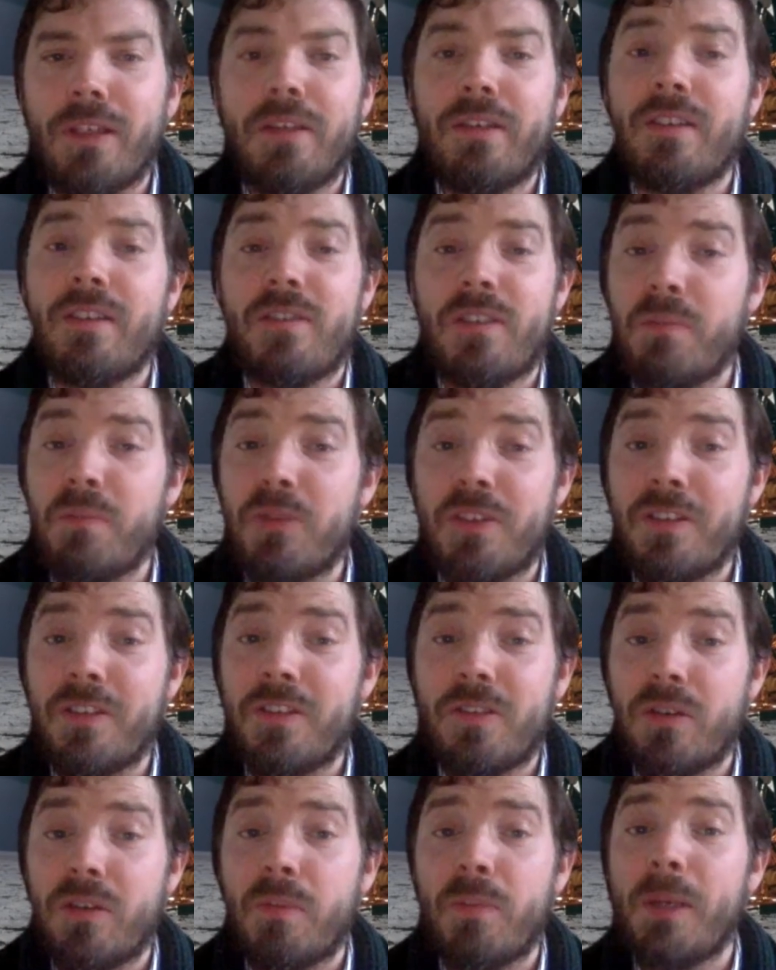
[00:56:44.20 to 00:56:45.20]
The
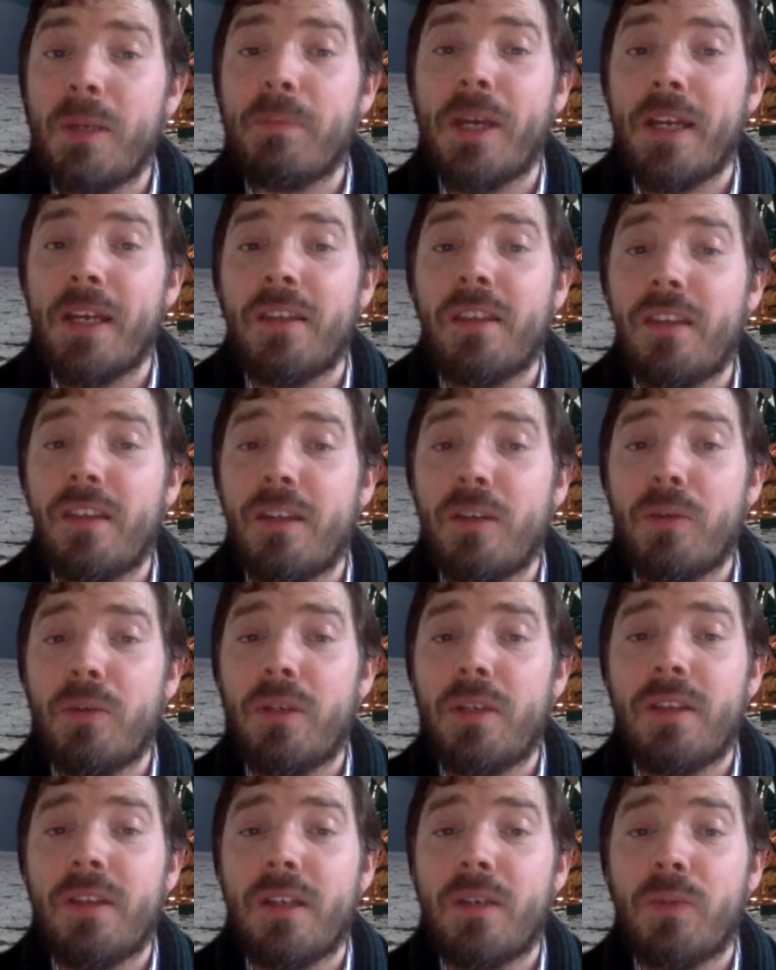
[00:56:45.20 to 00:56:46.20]
Simpsons or The Big Bang
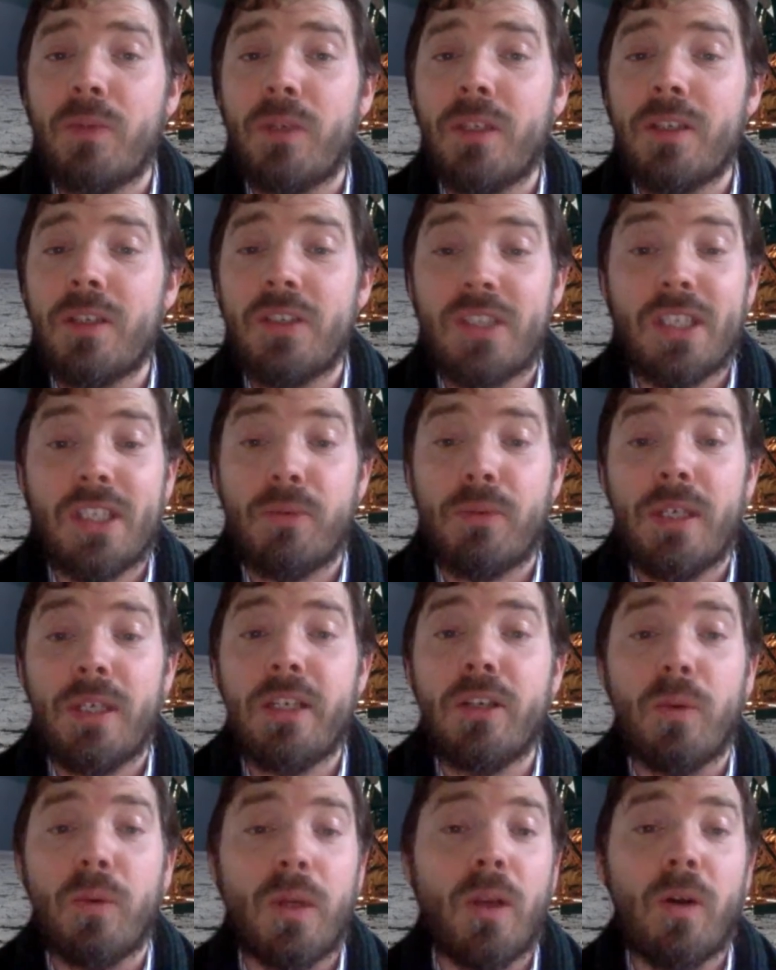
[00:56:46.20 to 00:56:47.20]
Theory that we necessarily
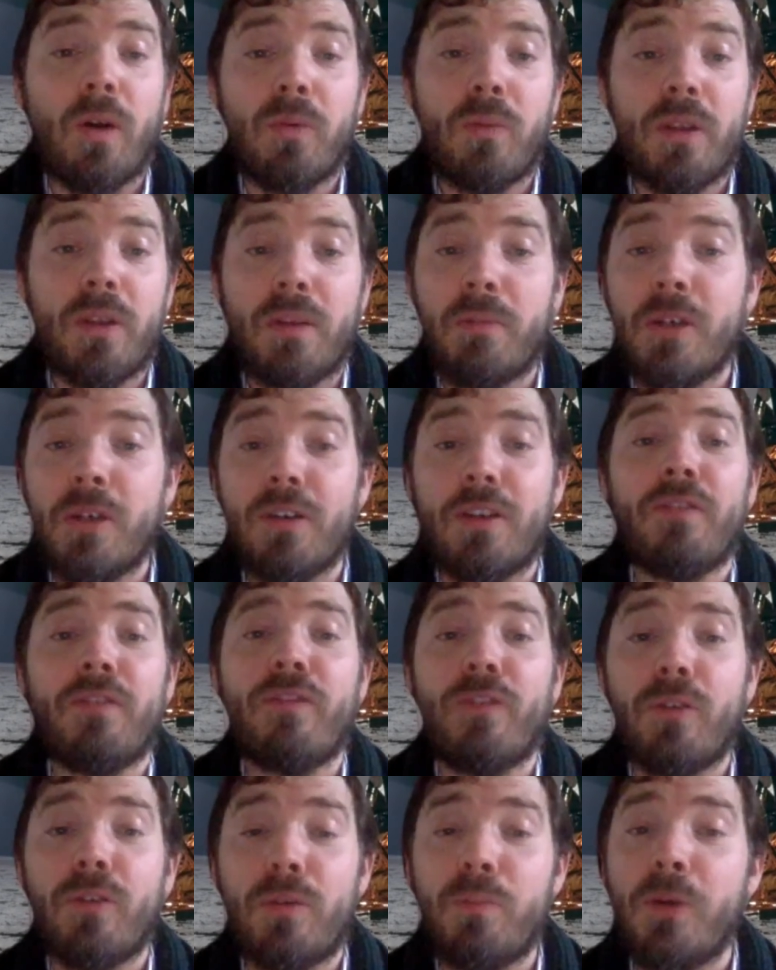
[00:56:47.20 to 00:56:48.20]
go along with American
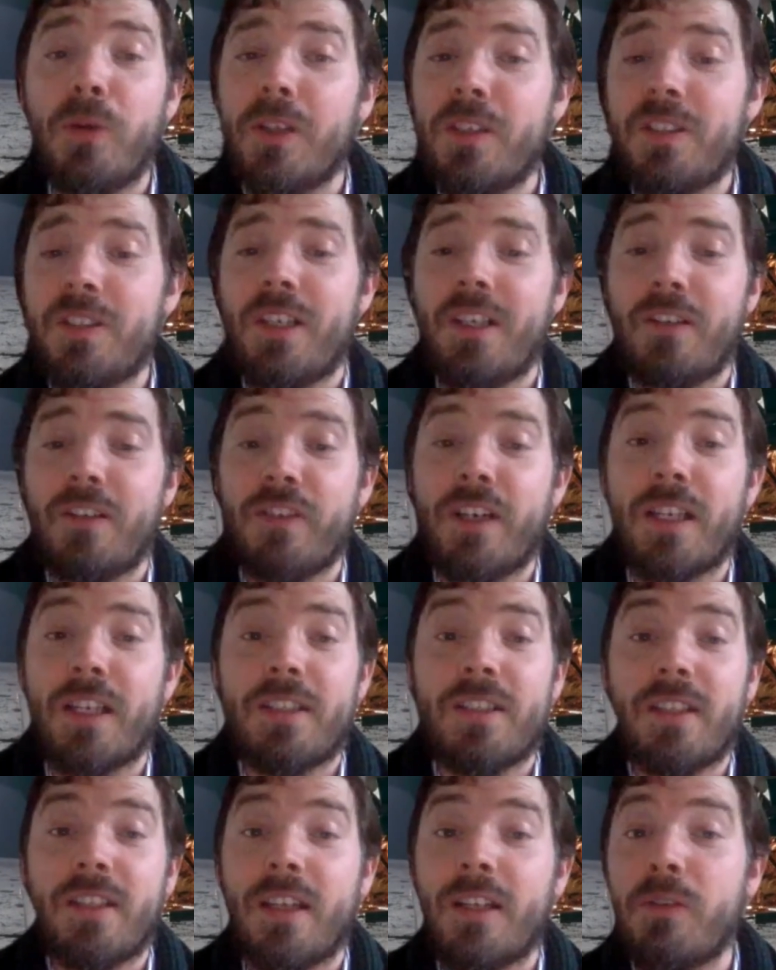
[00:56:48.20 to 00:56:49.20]
foreign policy in
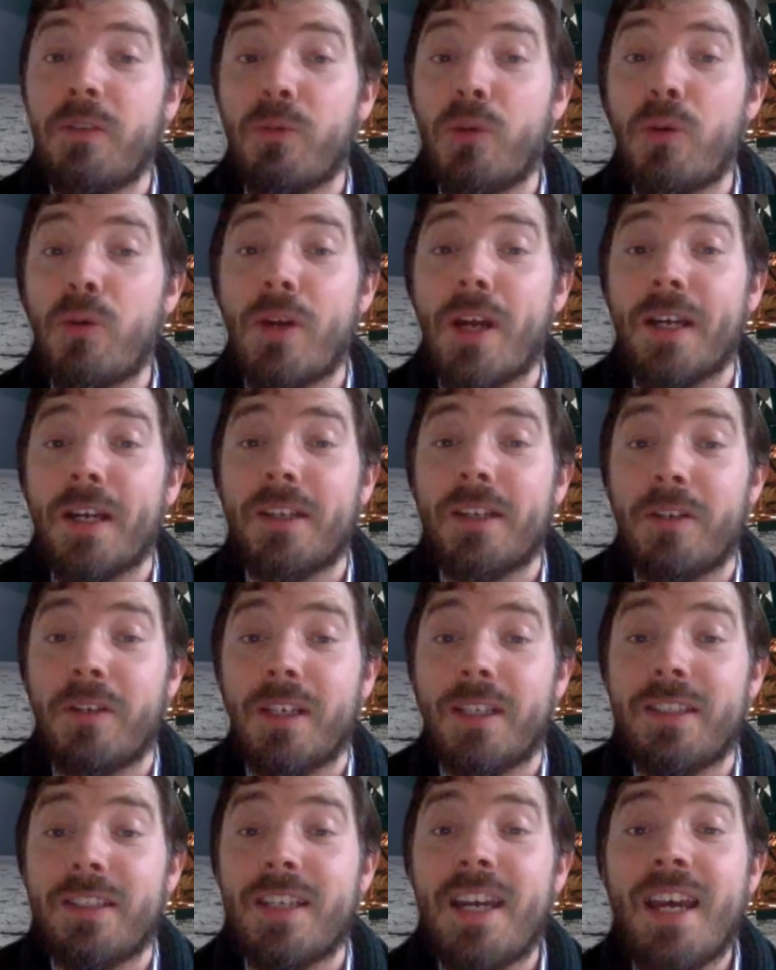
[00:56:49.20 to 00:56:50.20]
Afghanistan and Iraq,
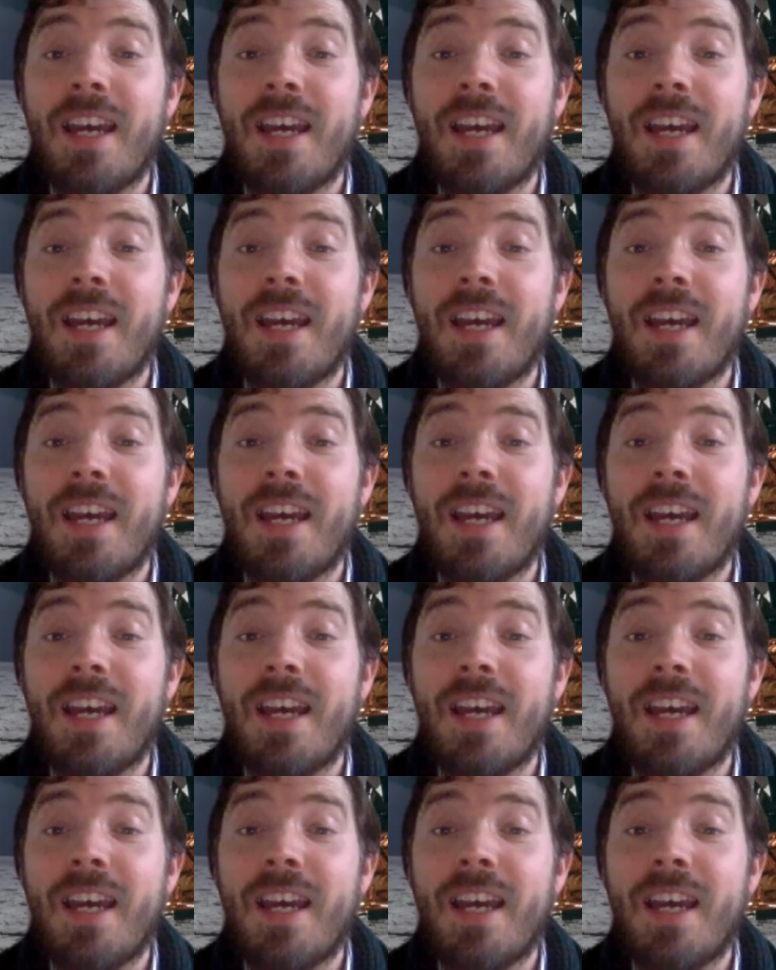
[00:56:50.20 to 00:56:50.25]
right?